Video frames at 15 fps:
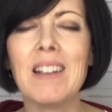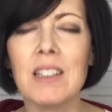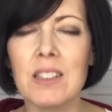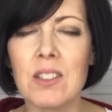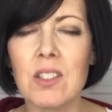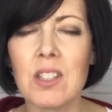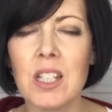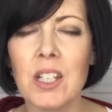
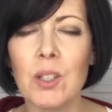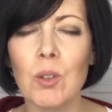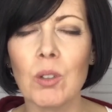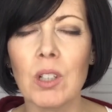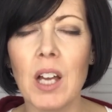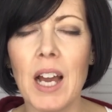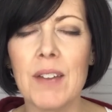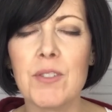balance in
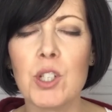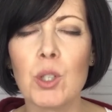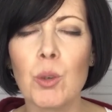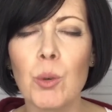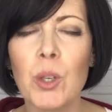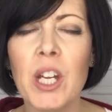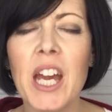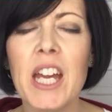your life, to
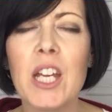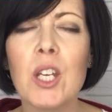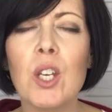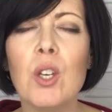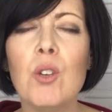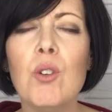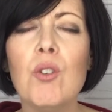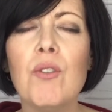create
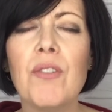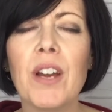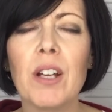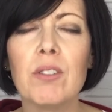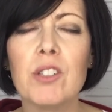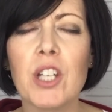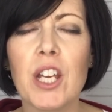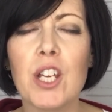new
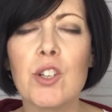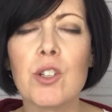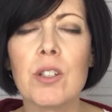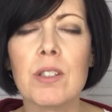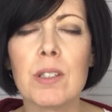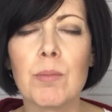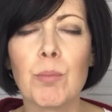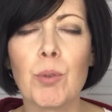
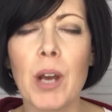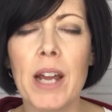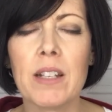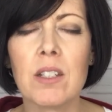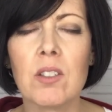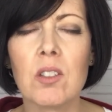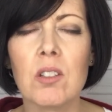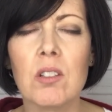foundations and
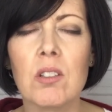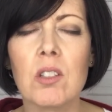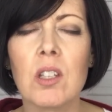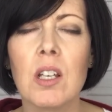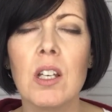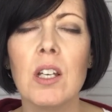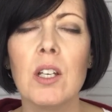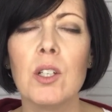
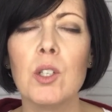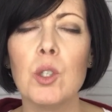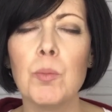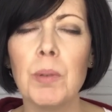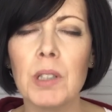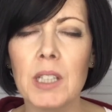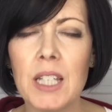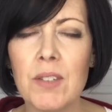practices,
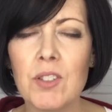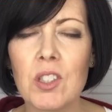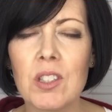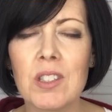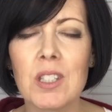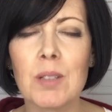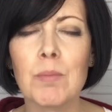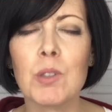new belief
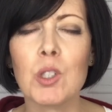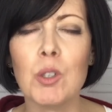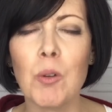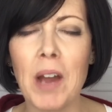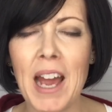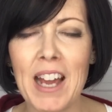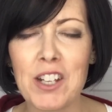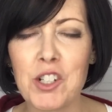systems,
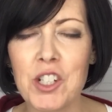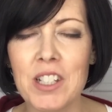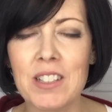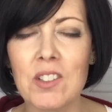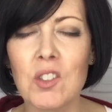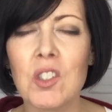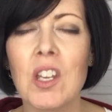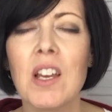new
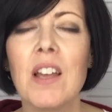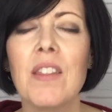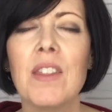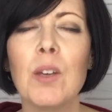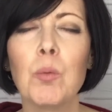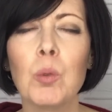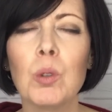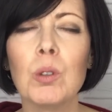actions
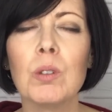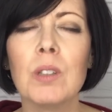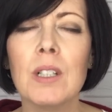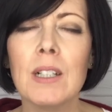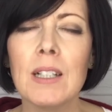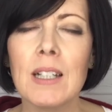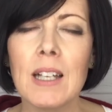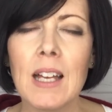that
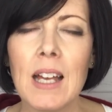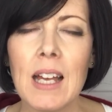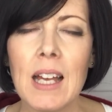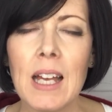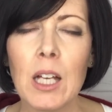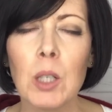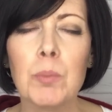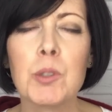will
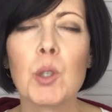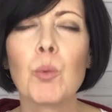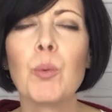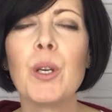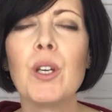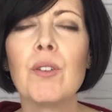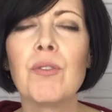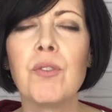help to
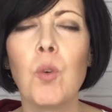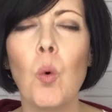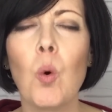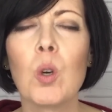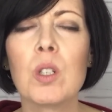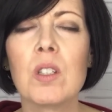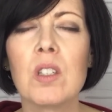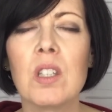
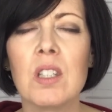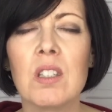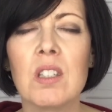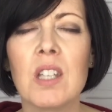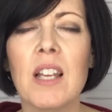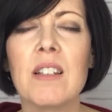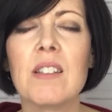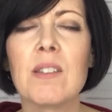reinforce
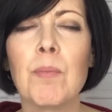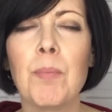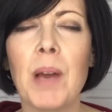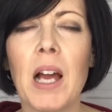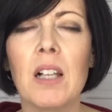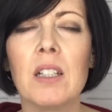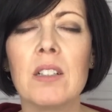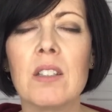this sense of
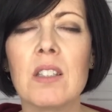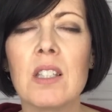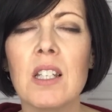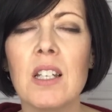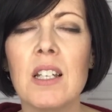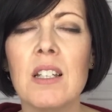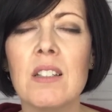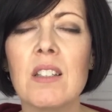balance
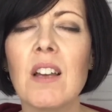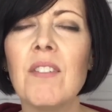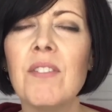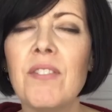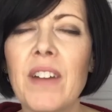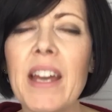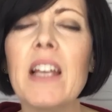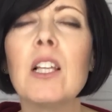that is
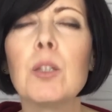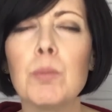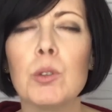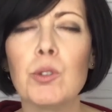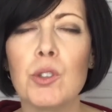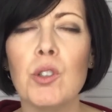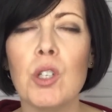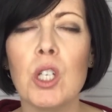
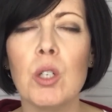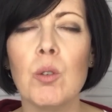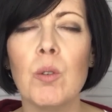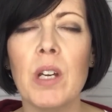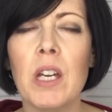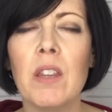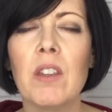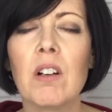available to
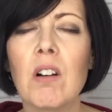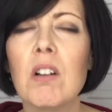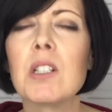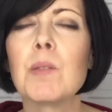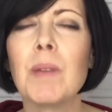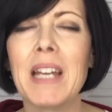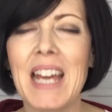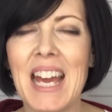you in the
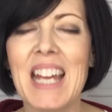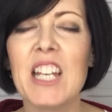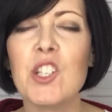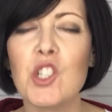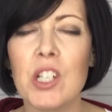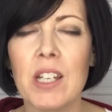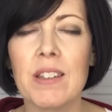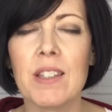cosmic
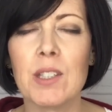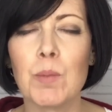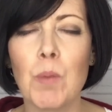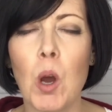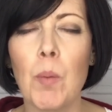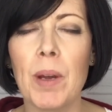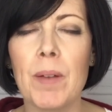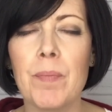energy at
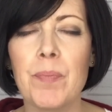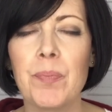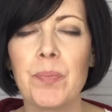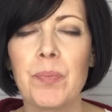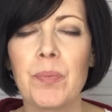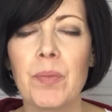this moment.